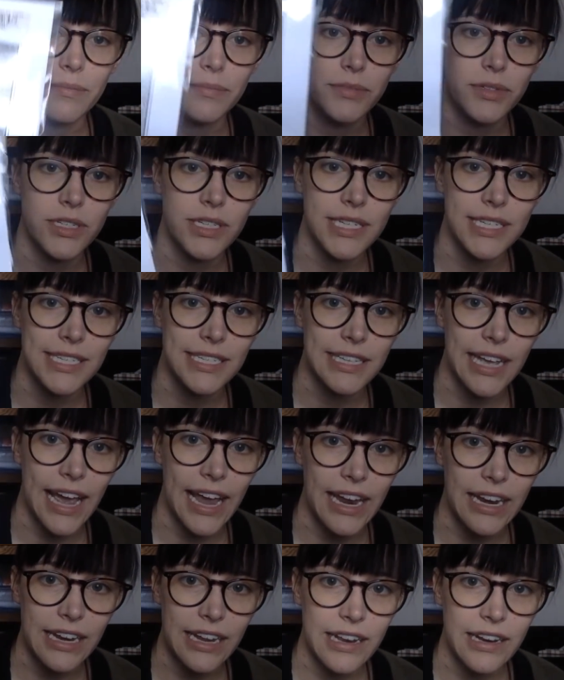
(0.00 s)

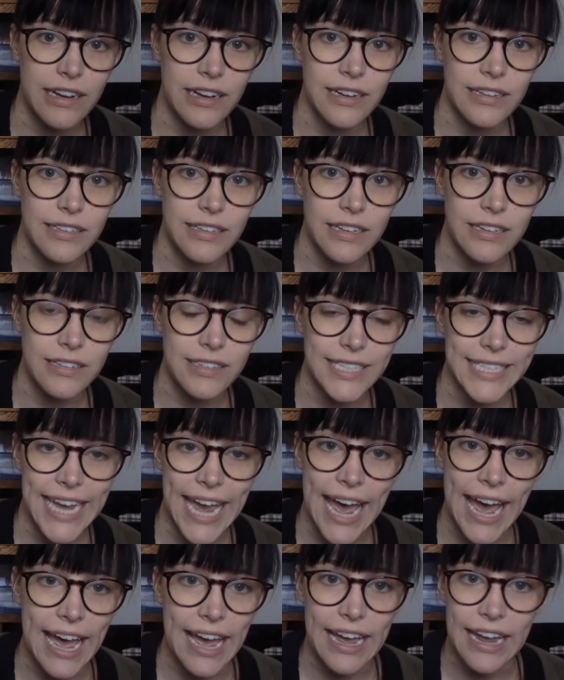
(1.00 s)
designing a little
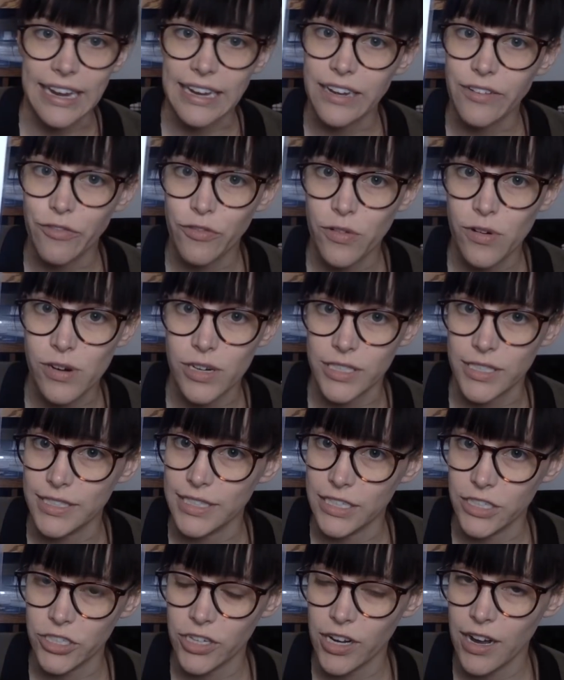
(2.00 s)
tag for
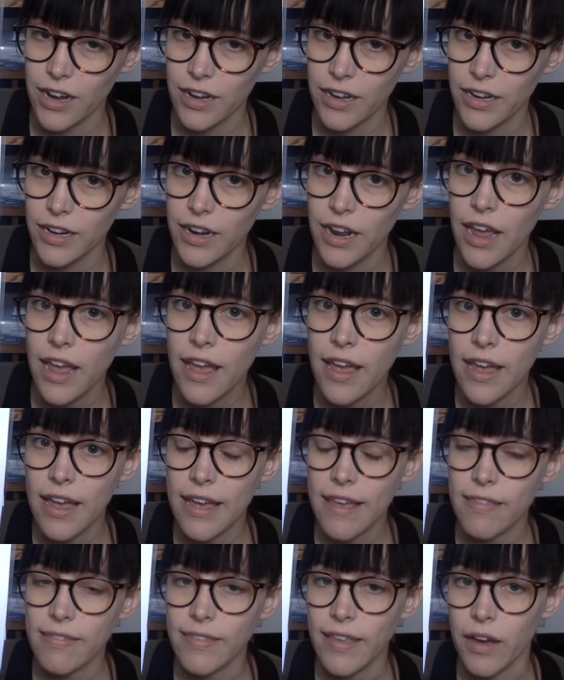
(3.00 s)
StitchCon
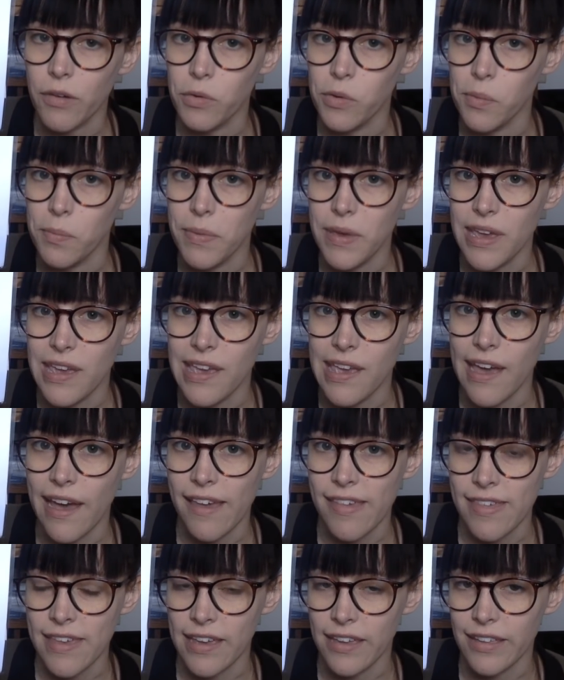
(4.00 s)
that will be, I
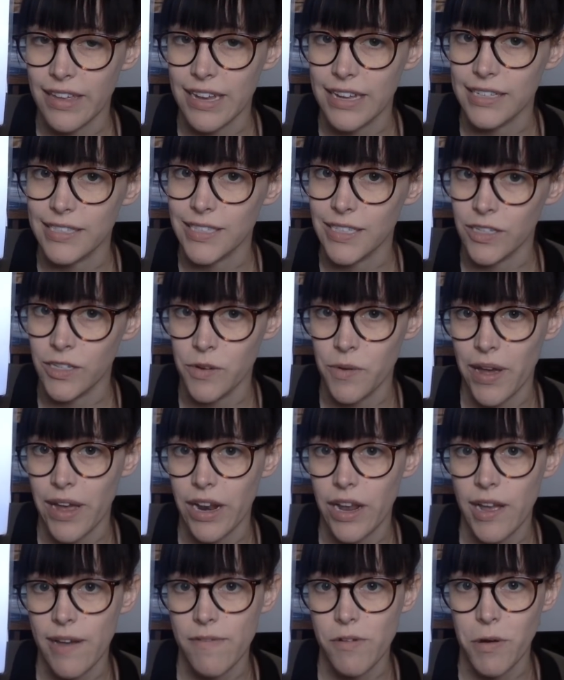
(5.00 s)
think, like a
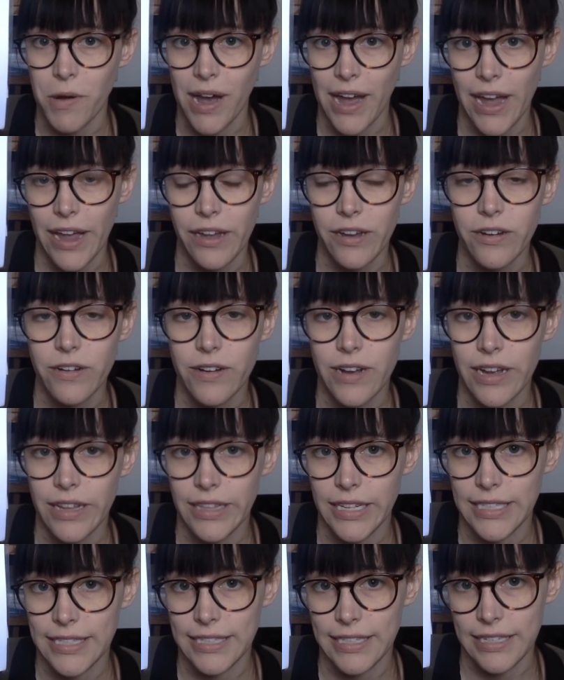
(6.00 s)
silhouette of Ohio
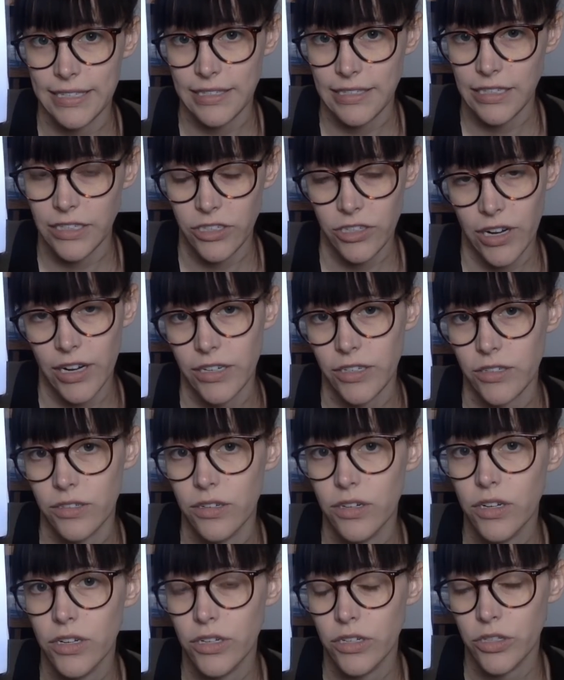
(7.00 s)
and then say StitchCon
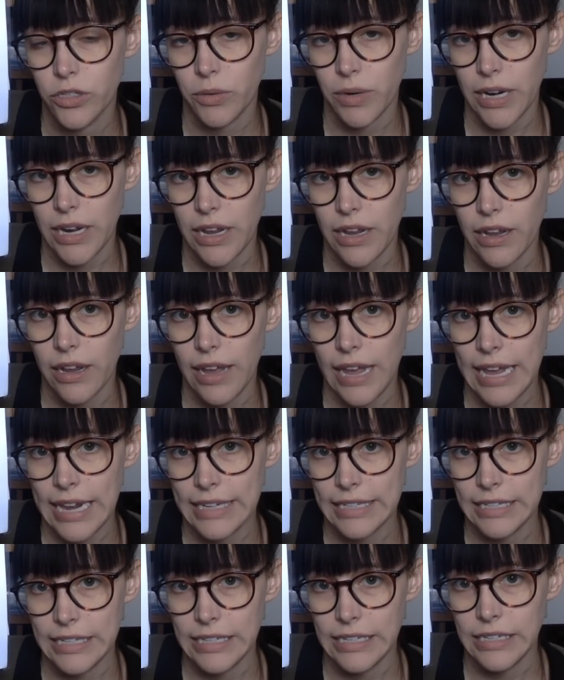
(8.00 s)

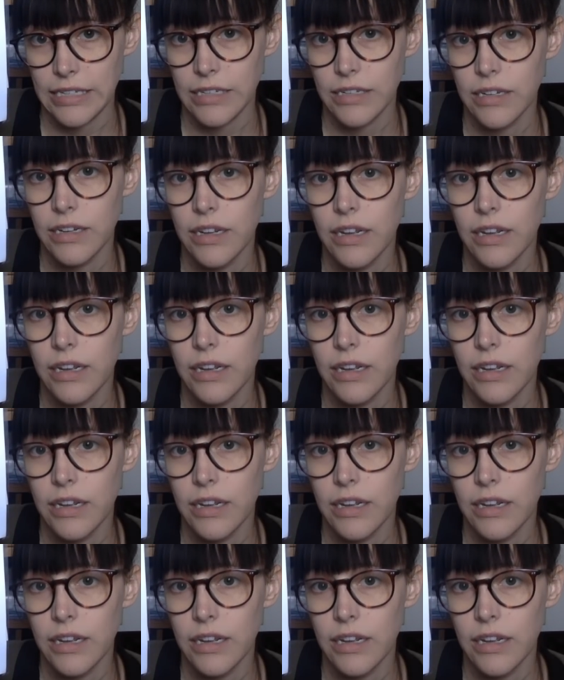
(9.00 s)
2018.